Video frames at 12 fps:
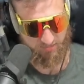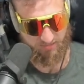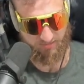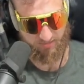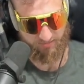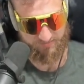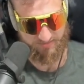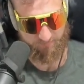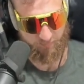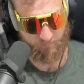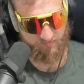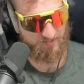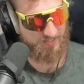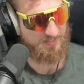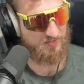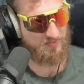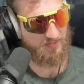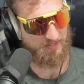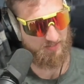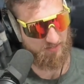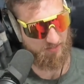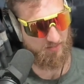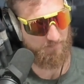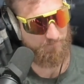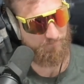in our examples. So they're just like the